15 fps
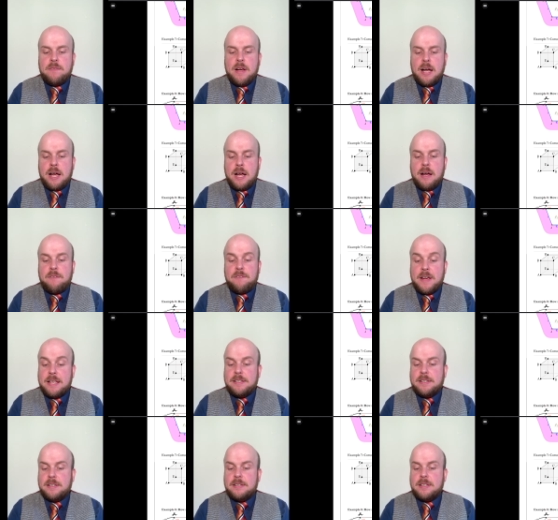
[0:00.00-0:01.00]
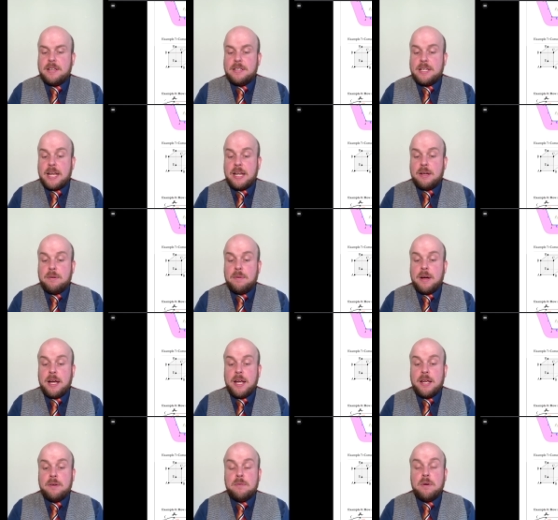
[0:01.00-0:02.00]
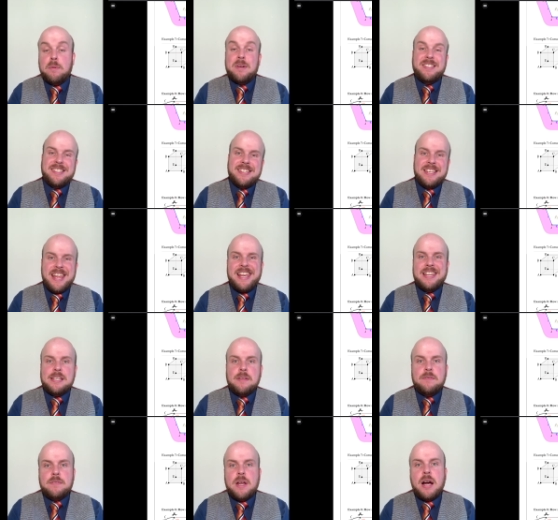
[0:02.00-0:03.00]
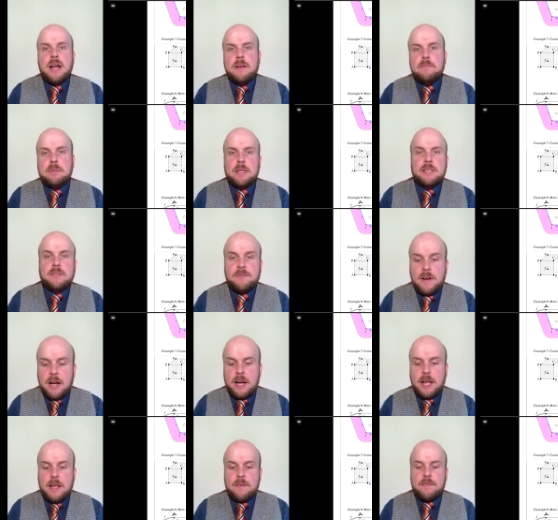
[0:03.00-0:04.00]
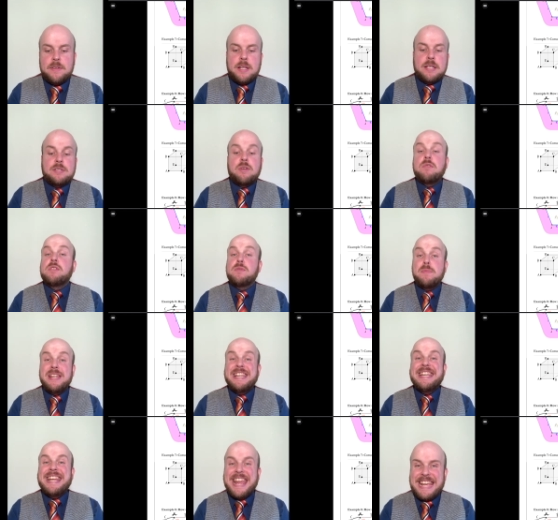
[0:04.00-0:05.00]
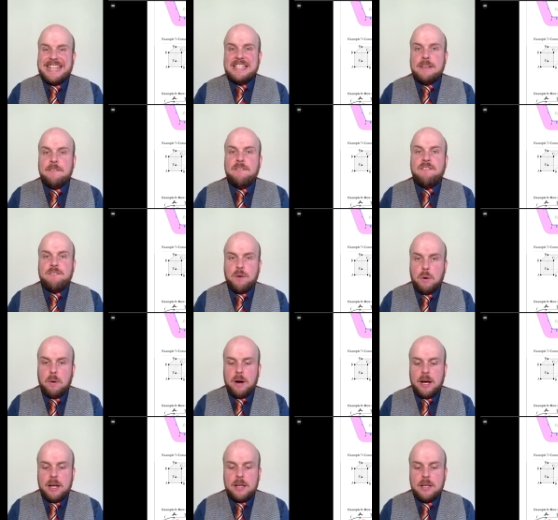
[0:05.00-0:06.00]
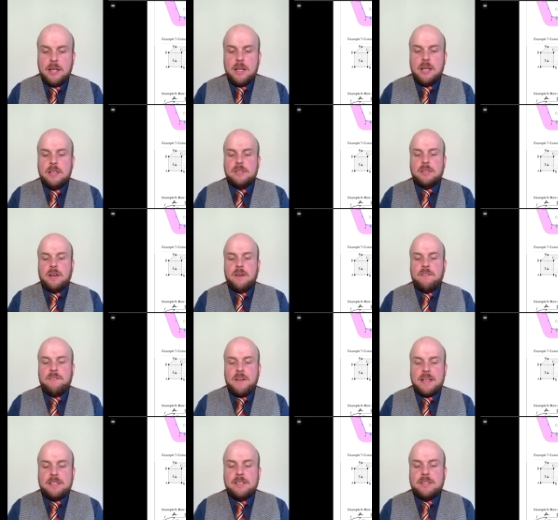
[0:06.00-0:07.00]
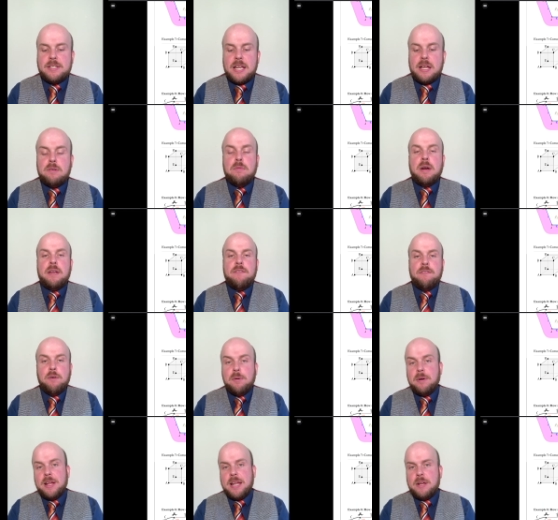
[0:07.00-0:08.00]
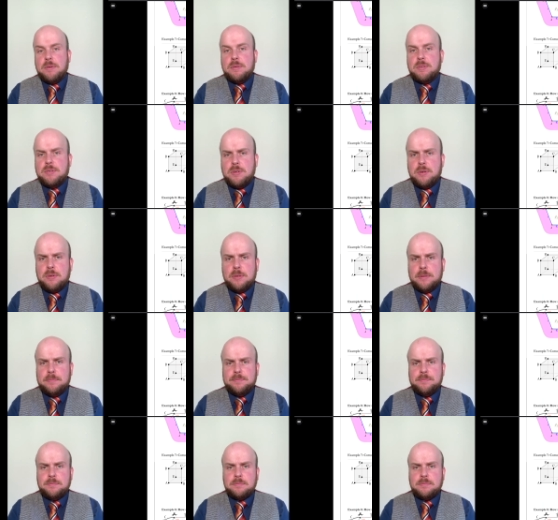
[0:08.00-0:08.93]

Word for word: uh, faces take away, well, what's negative nine plus five? Well, that's going to be negative four. So faces take away four equals two.